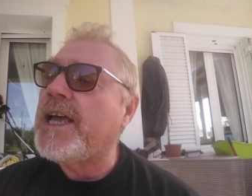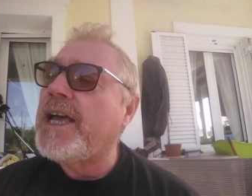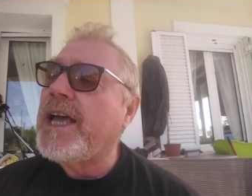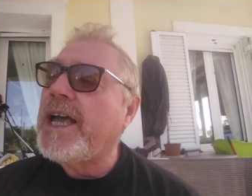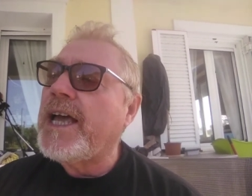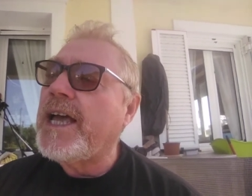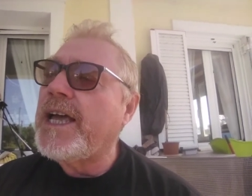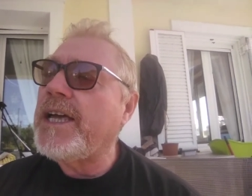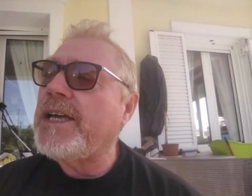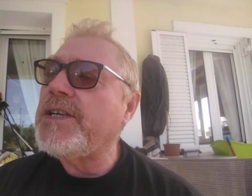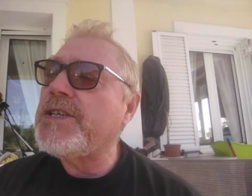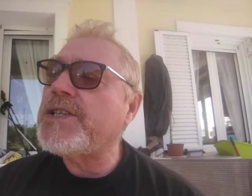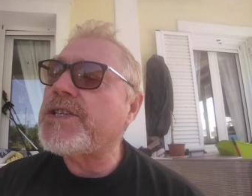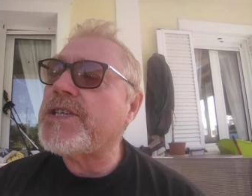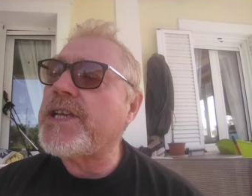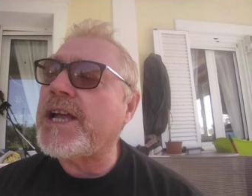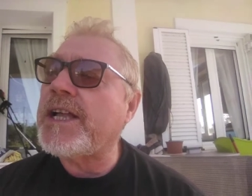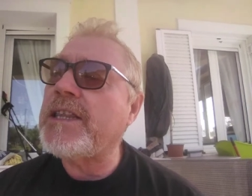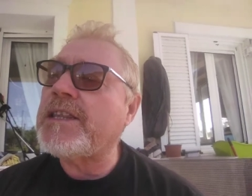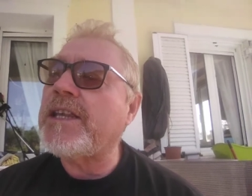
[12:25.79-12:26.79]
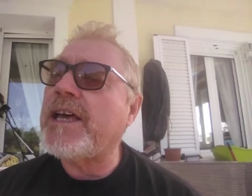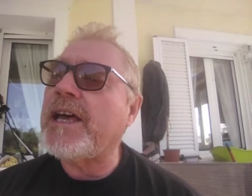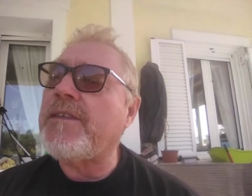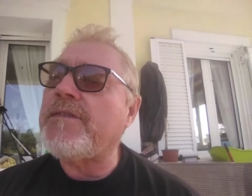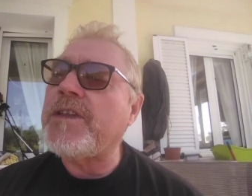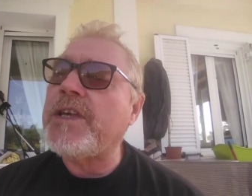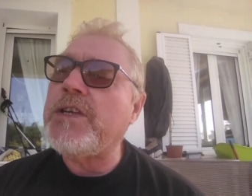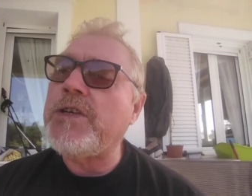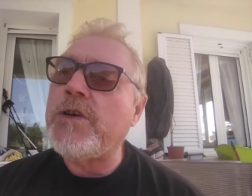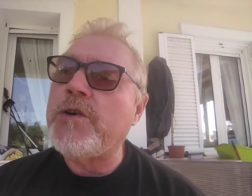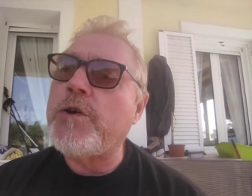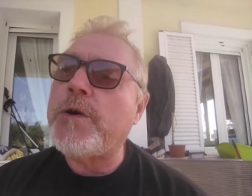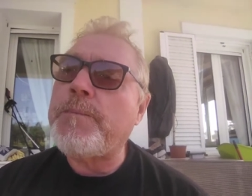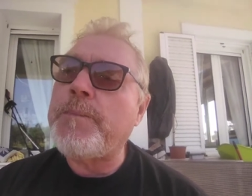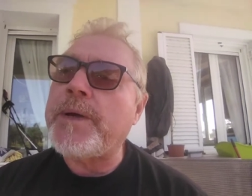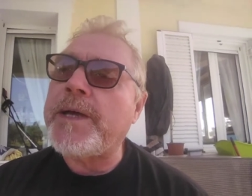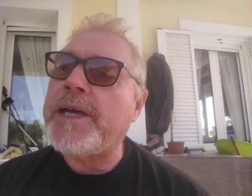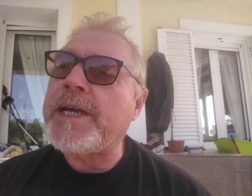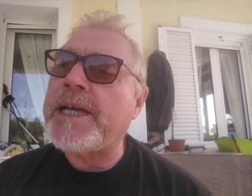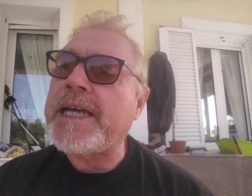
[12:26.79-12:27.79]
He said that the
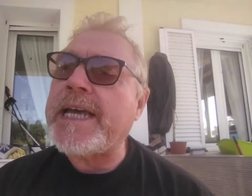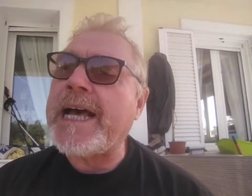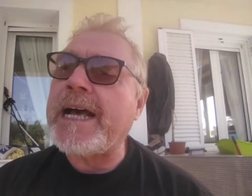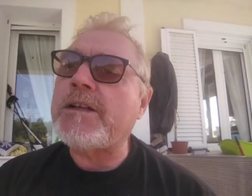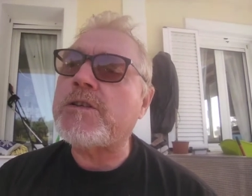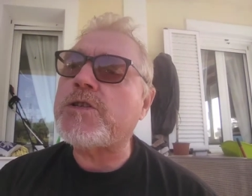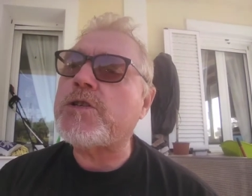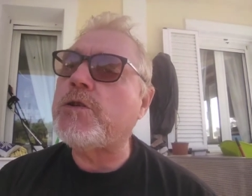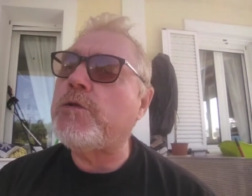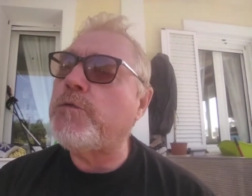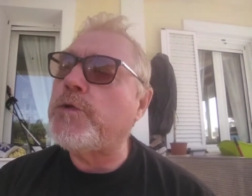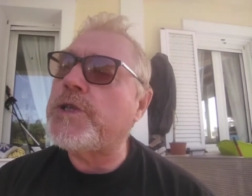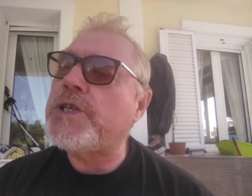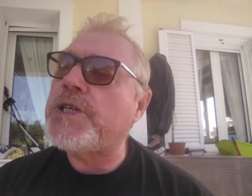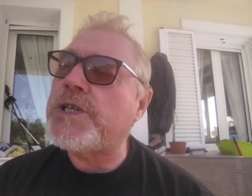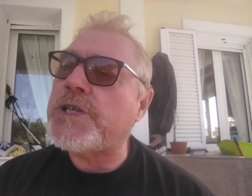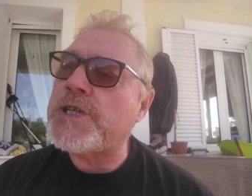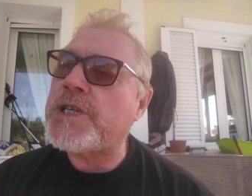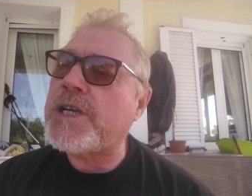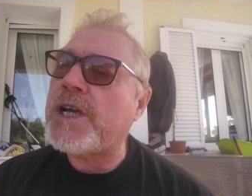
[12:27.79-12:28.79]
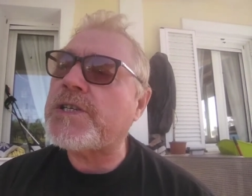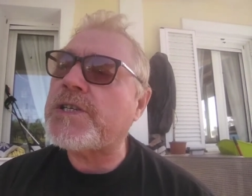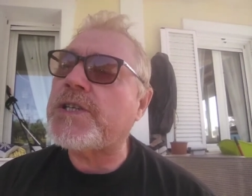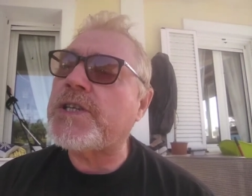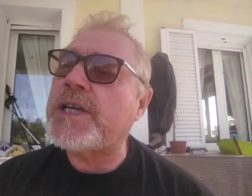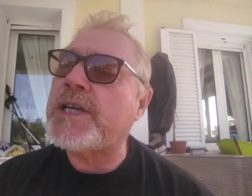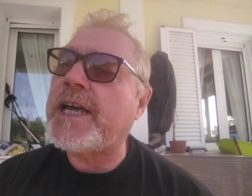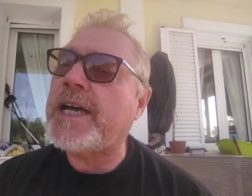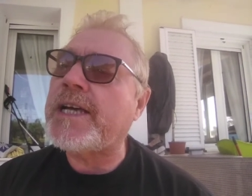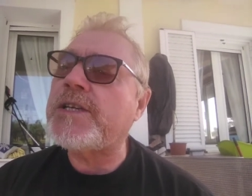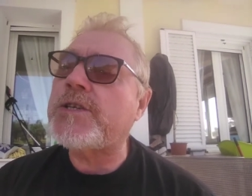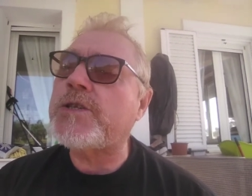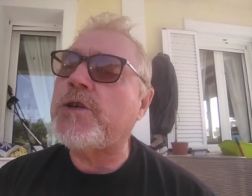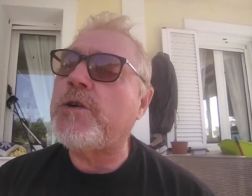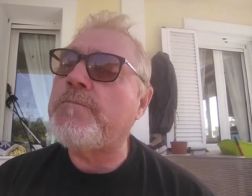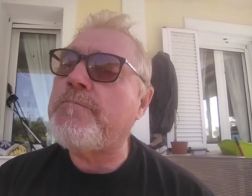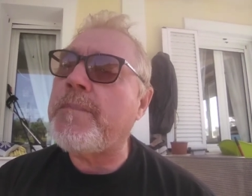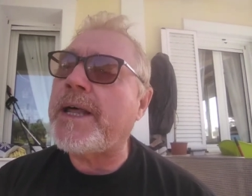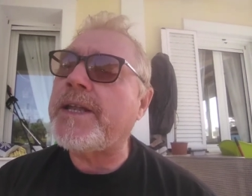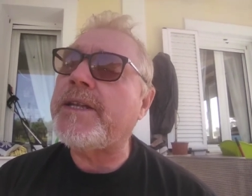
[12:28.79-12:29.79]
European Council would discuss the case
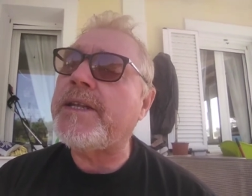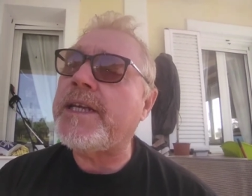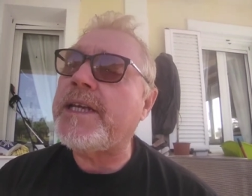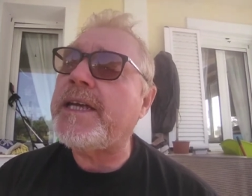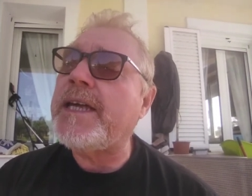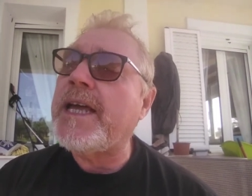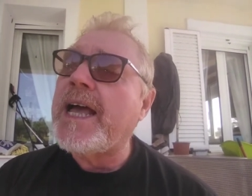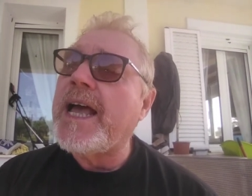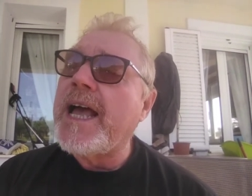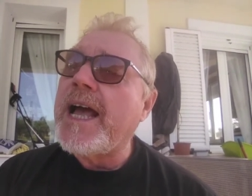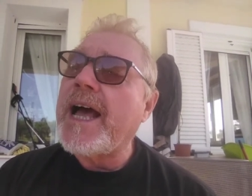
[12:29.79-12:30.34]
on Monday